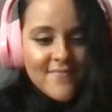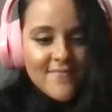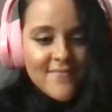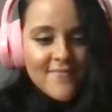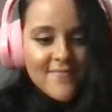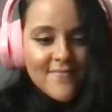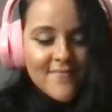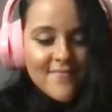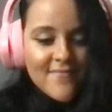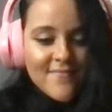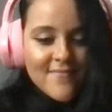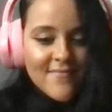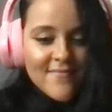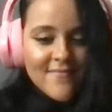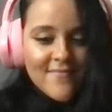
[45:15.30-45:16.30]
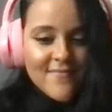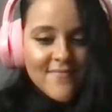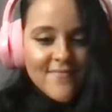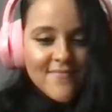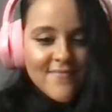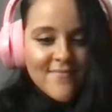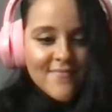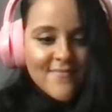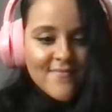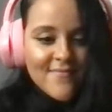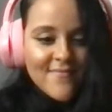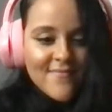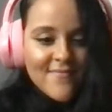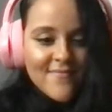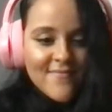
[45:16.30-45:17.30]

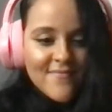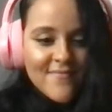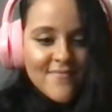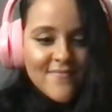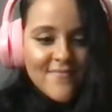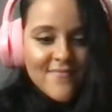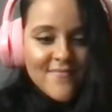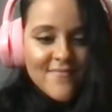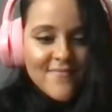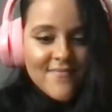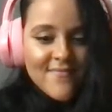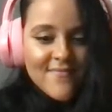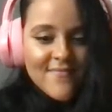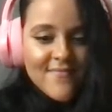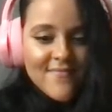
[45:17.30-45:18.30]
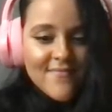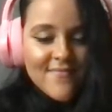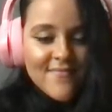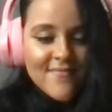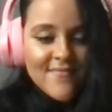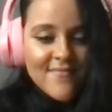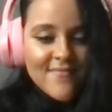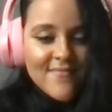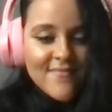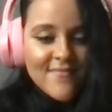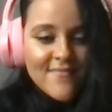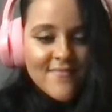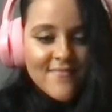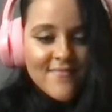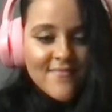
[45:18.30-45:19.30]

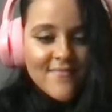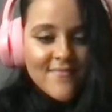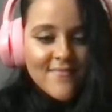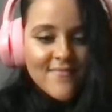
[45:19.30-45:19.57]
No words are spoken by the person on screen.